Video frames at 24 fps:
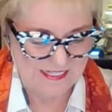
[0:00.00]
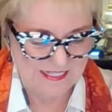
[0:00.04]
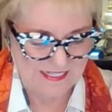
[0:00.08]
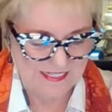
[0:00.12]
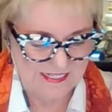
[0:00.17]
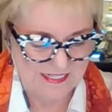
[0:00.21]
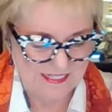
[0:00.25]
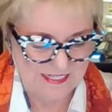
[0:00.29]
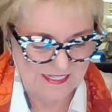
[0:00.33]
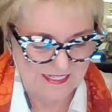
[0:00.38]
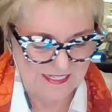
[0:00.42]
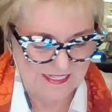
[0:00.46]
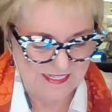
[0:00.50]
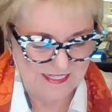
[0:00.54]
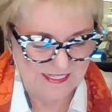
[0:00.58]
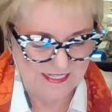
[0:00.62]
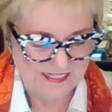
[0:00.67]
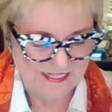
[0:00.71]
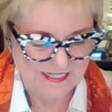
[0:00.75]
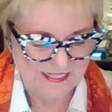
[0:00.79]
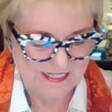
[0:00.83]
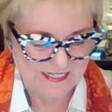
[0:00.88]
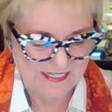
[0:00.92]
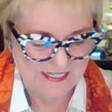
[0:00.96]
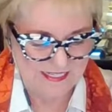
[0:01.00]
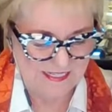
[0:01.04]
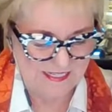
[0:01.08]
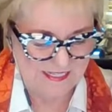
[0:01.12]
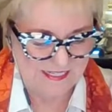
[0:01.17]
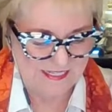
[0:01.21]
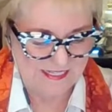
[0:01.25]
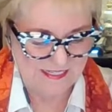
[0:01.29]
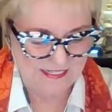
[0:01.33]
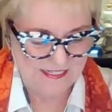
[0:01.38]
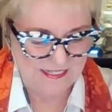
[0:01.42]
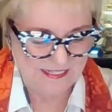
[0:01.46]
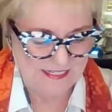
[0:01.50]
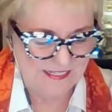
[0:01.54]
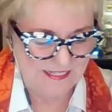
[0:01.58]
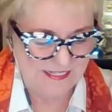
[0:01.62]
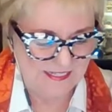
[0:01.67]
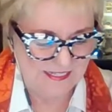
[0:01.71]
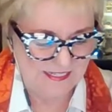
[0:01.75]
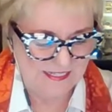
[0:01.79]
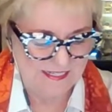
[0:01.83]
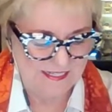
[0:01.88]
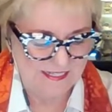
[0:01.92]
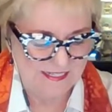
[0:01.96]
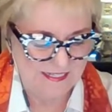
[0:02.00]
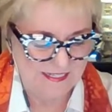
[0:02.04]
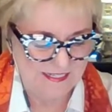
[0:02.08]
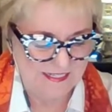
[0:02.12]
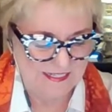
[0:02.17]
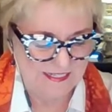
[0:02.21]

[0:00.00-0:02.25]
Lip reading: No words are spoken by the person on screen.